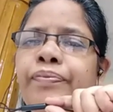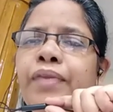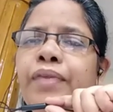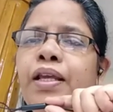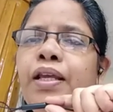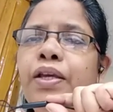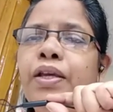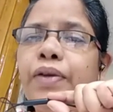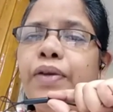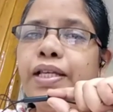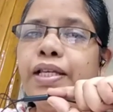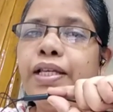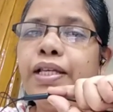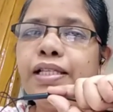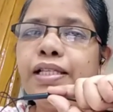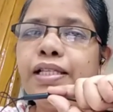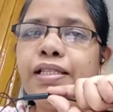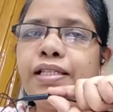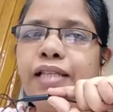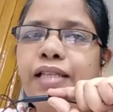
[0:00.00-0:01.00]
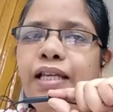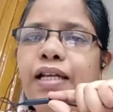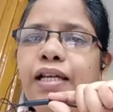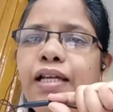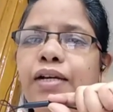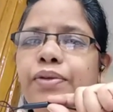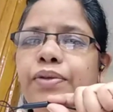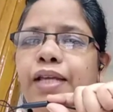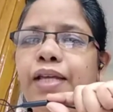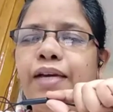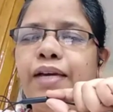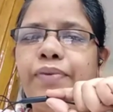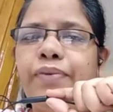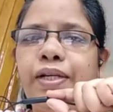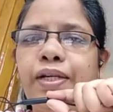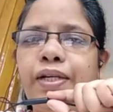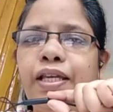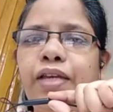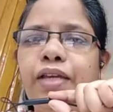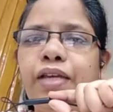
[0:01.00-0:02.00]
you can just see how they are
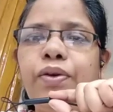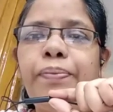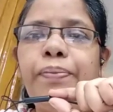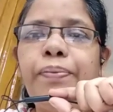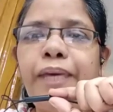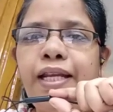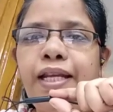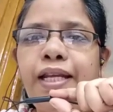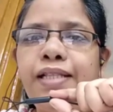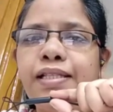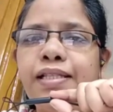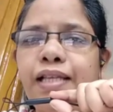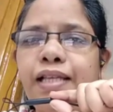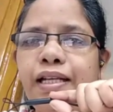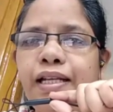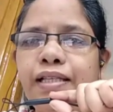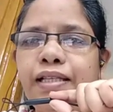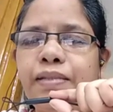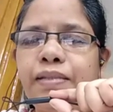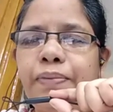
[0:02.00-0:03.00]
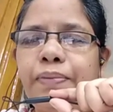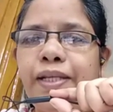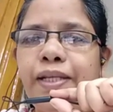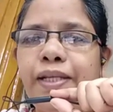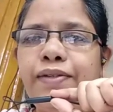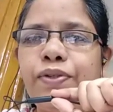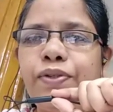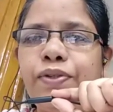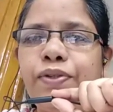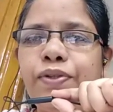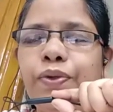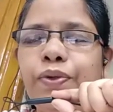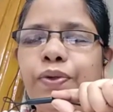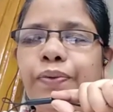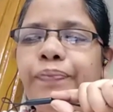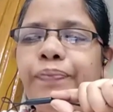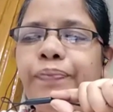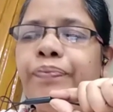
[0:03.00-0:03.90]
working. Your parents can explain to you.